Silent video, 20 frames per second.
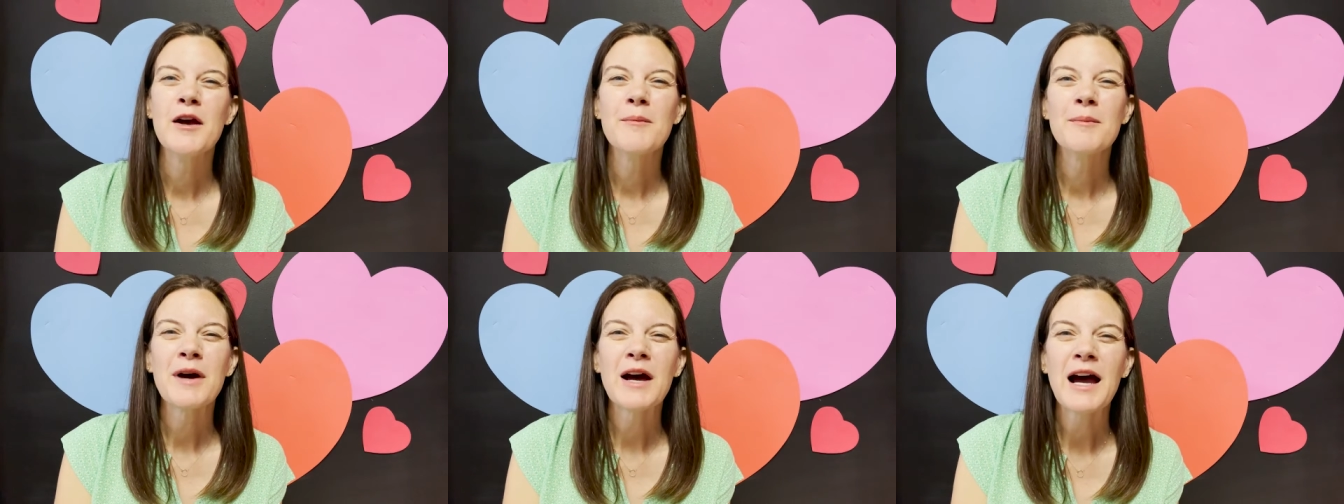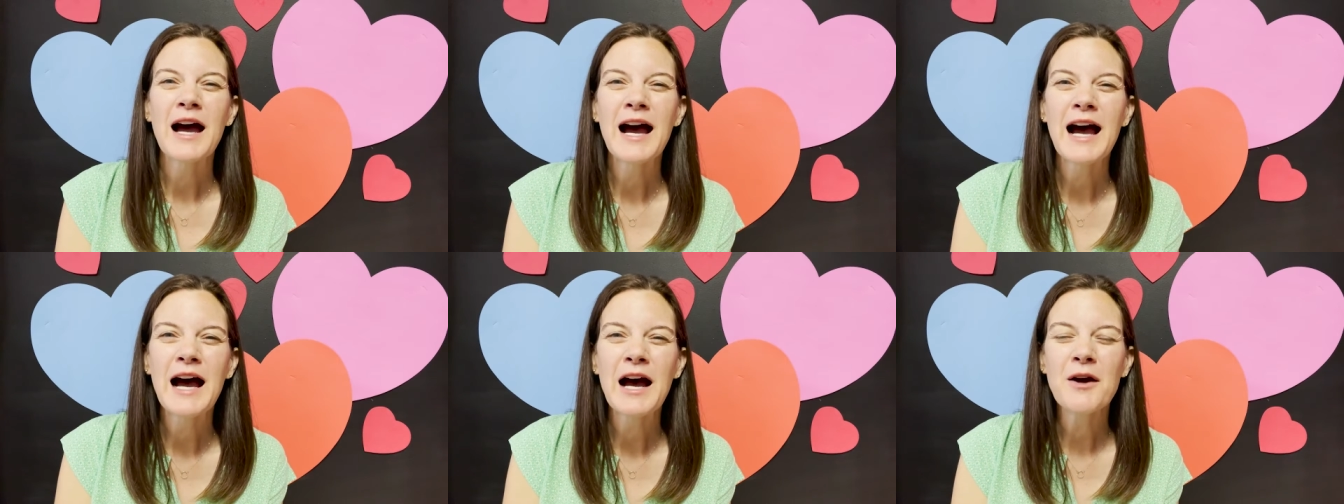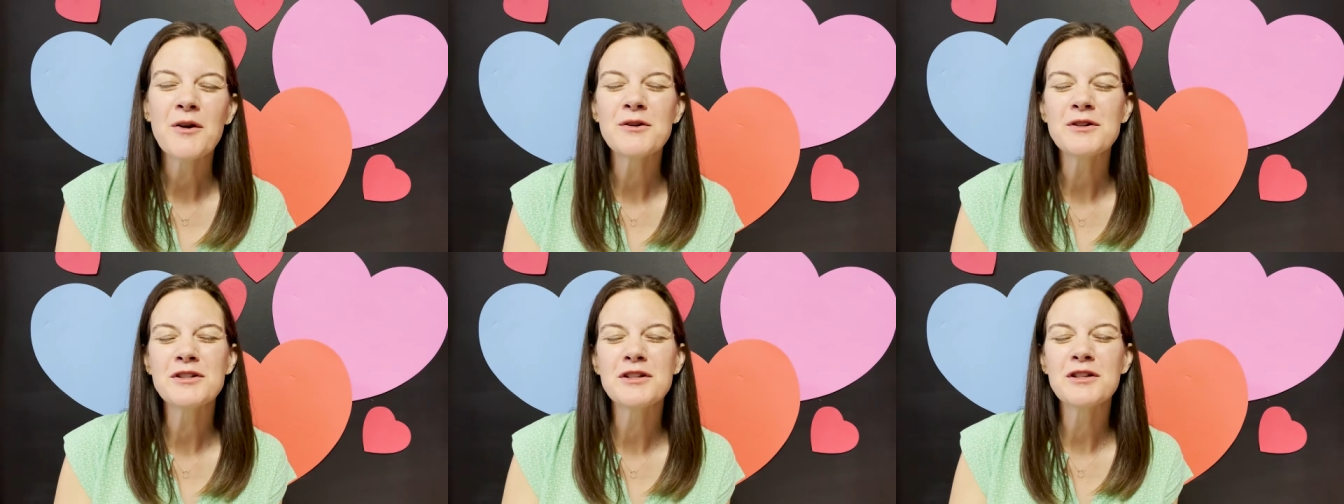But
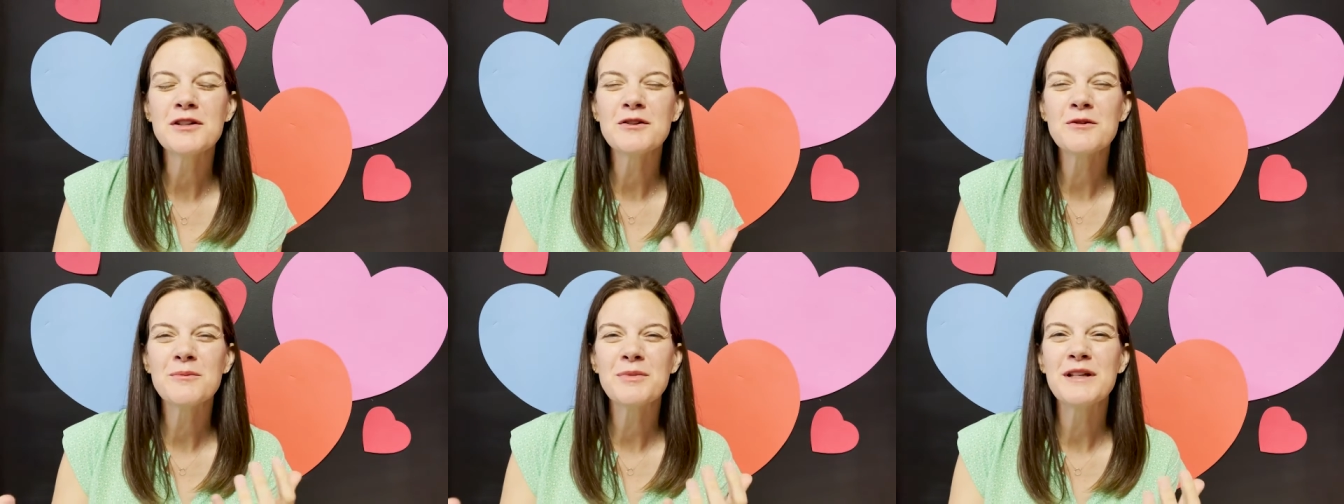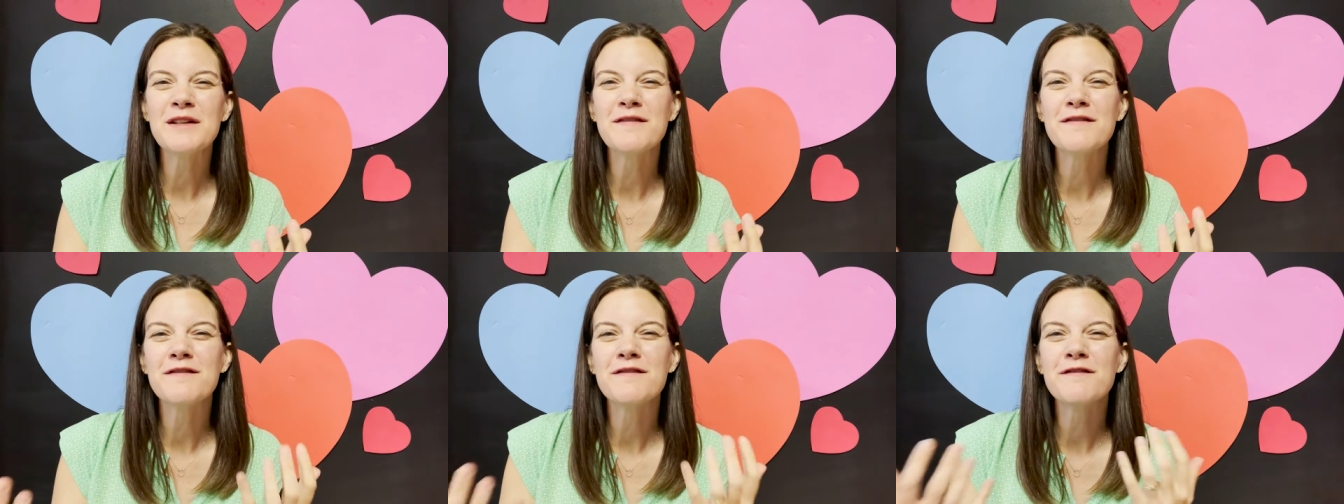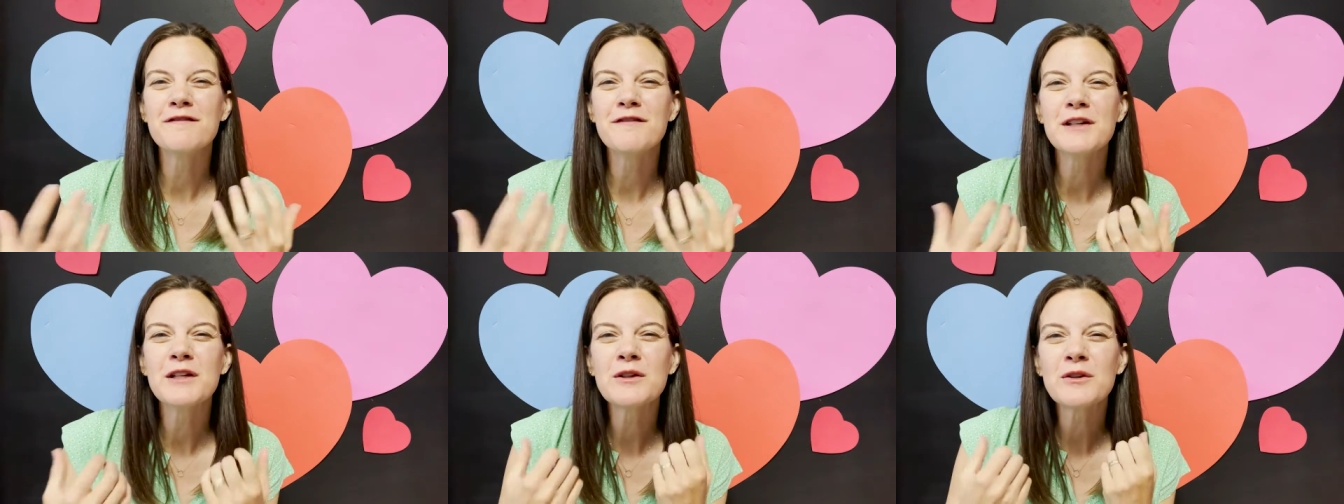how do you be
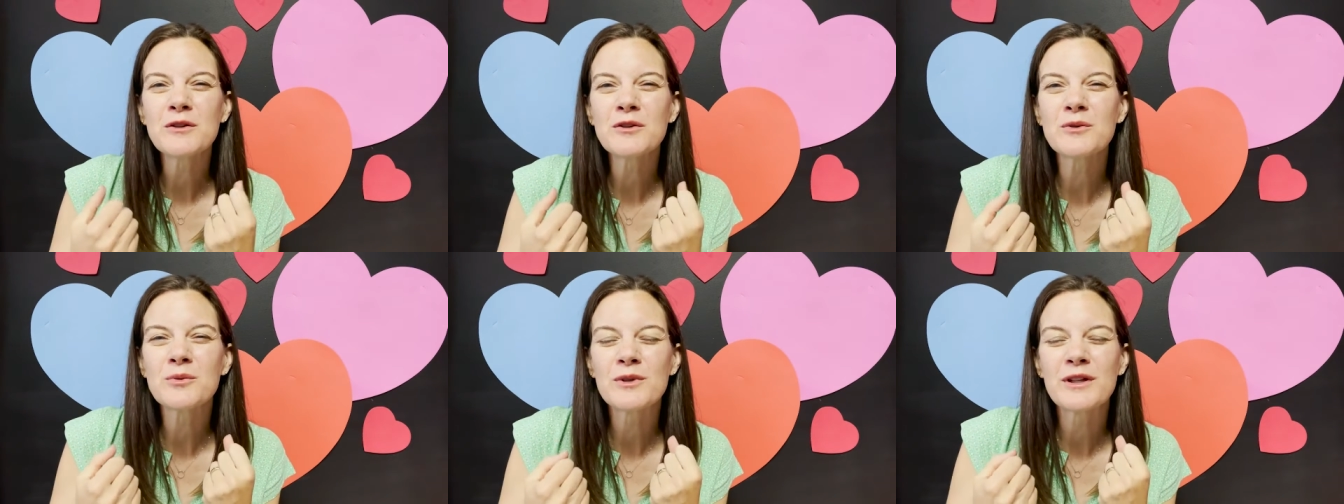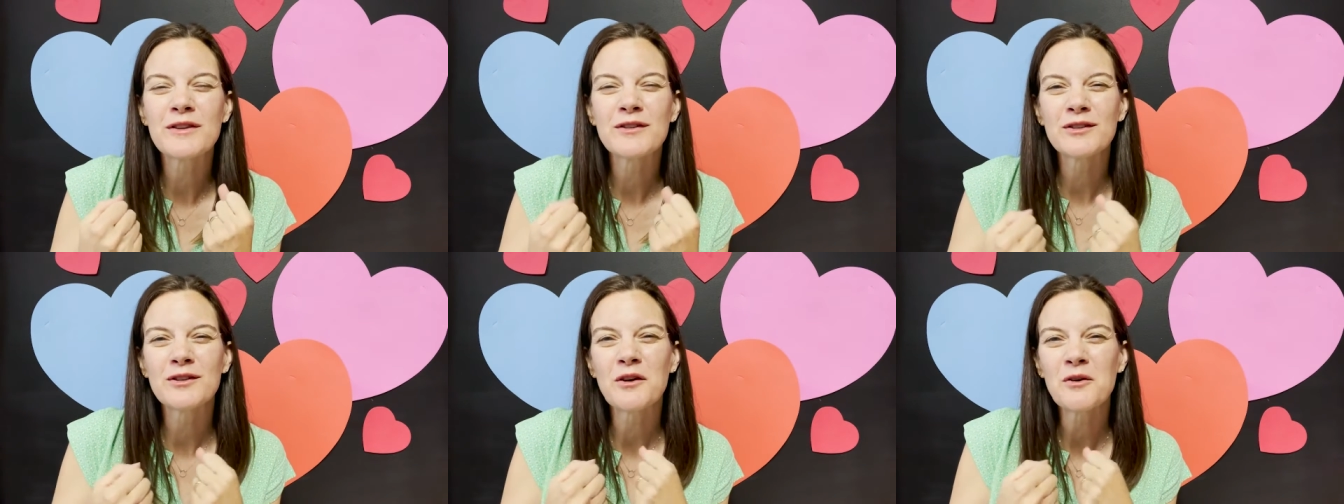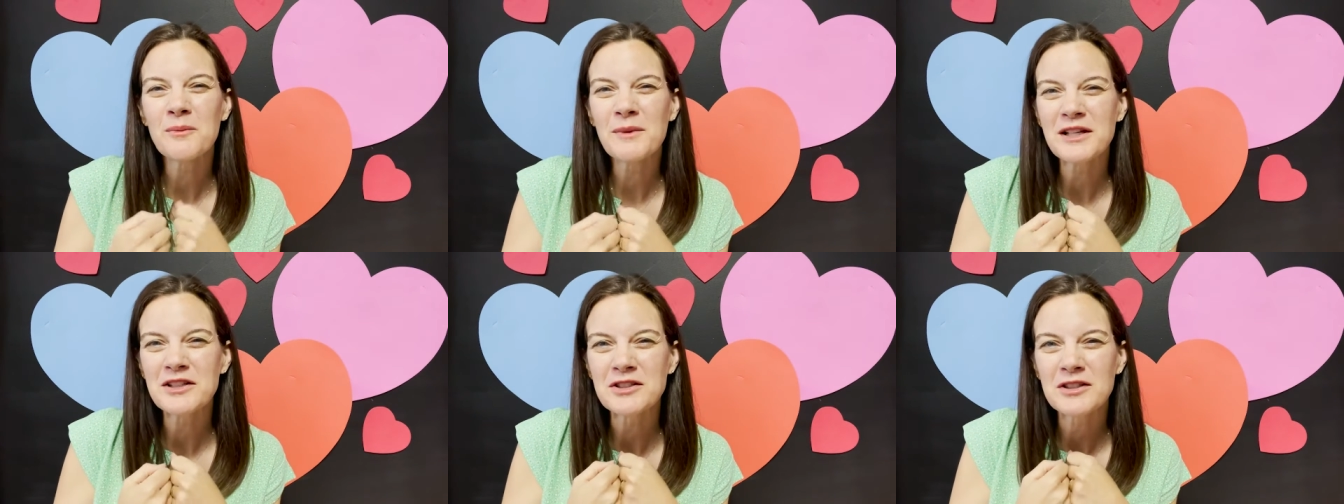filled with so
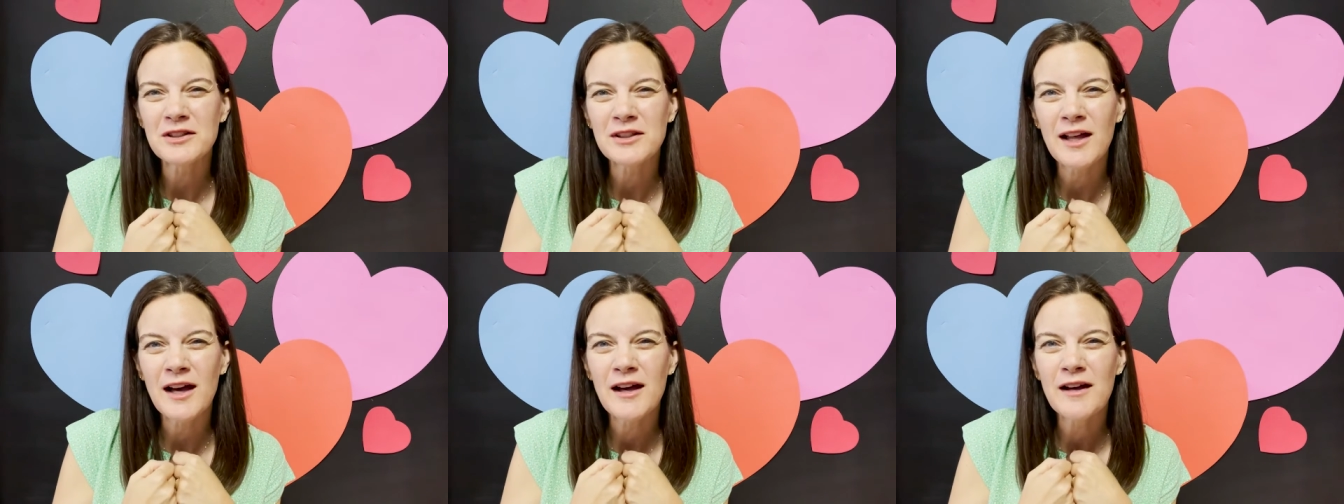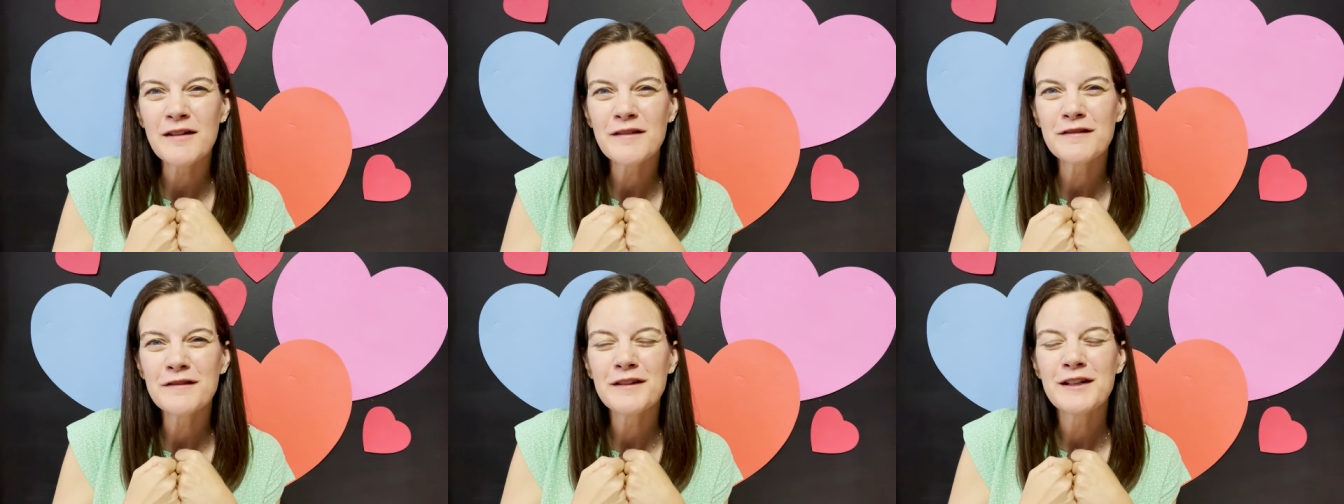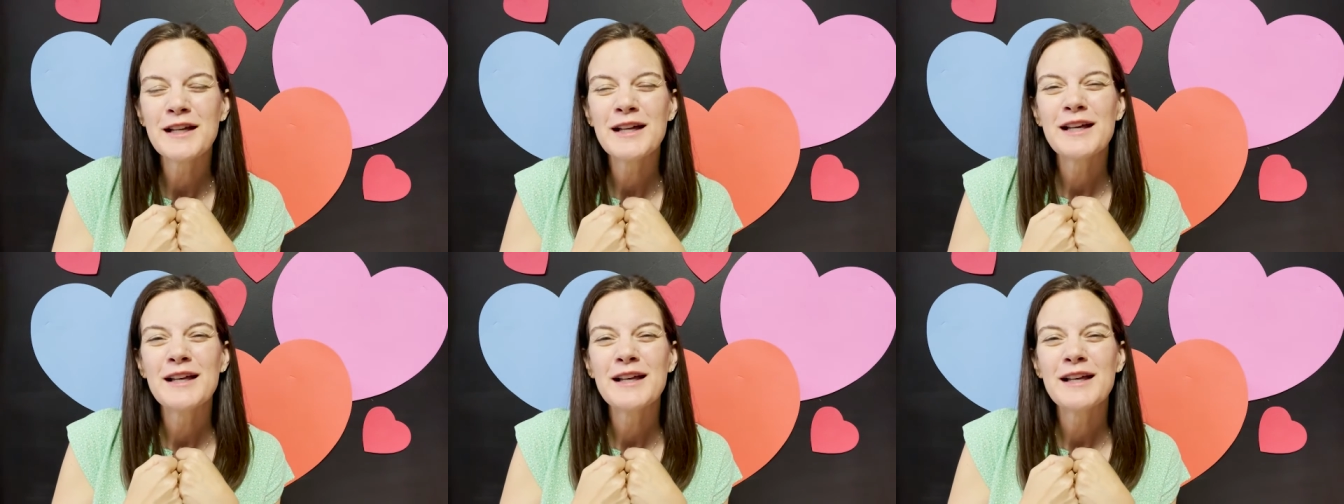much love